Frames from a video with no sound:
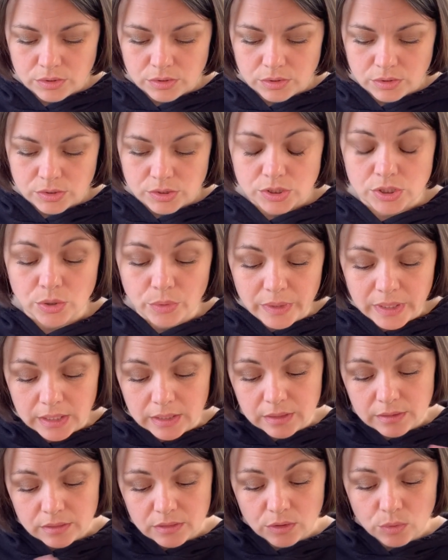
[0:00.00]
So
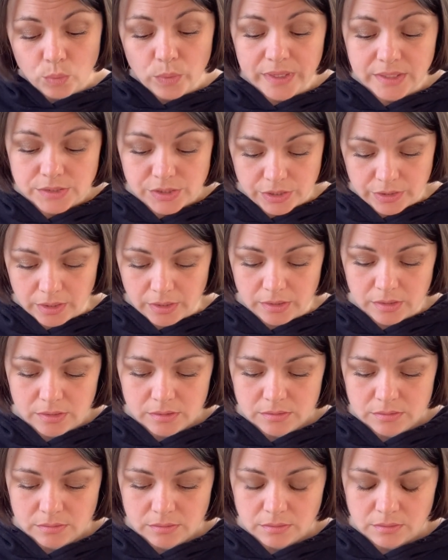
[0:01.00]
in the winter,
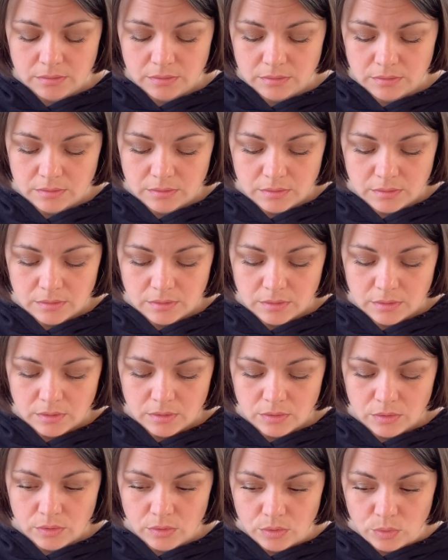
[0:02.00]

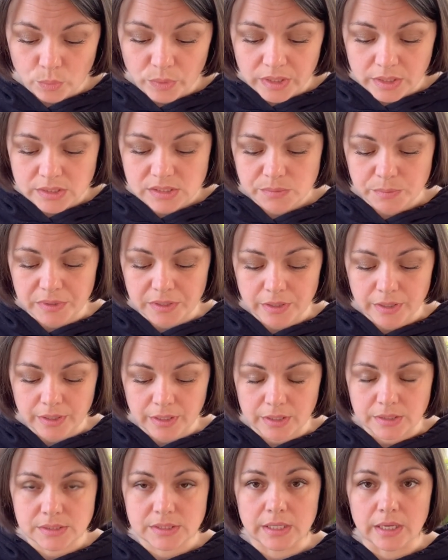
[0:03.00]
we
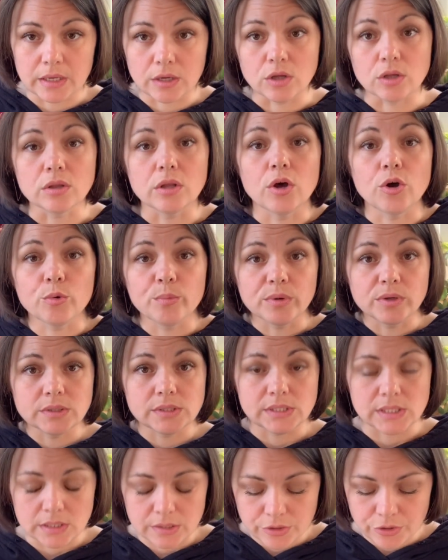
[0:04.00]
experience a global
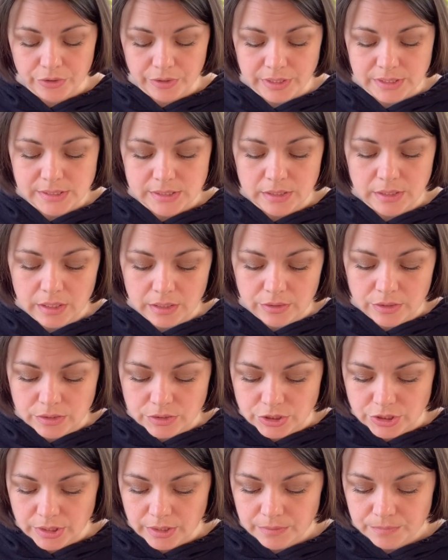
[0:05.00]
decrease in
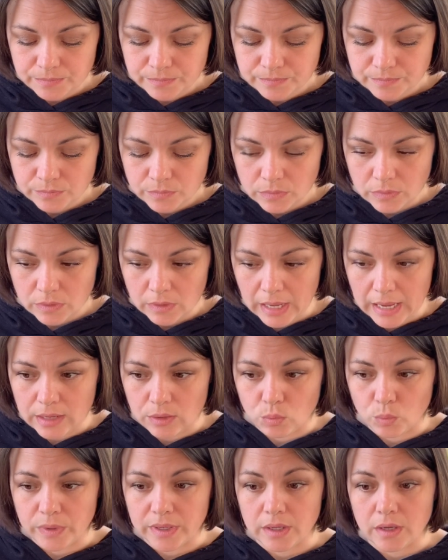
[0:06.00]
energy,
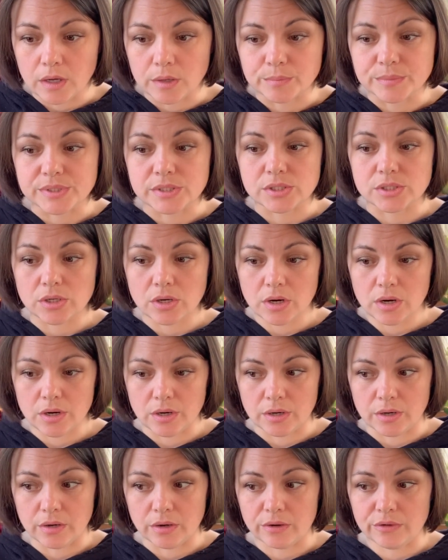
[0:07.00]
and we
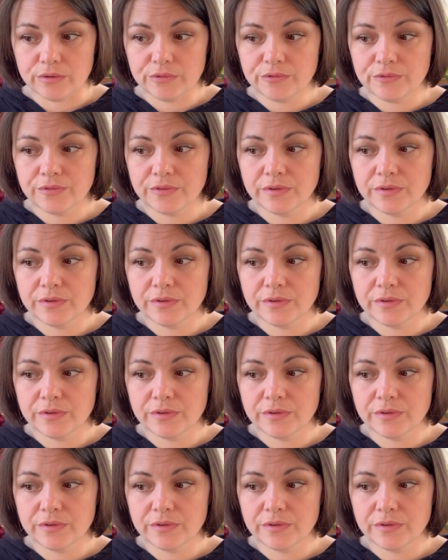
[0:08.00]
observe